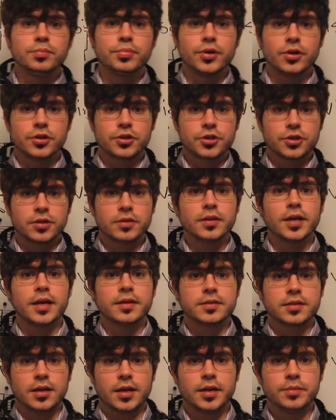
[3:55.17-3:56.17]
push
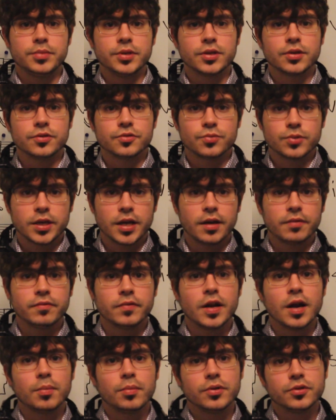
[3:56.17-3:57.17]
that side because we
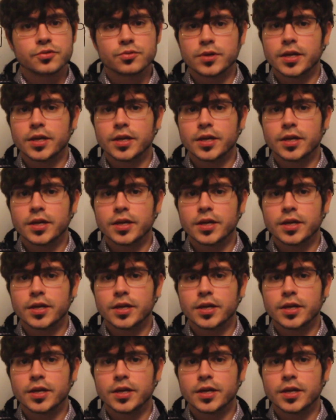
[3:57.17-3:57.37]
have numbers,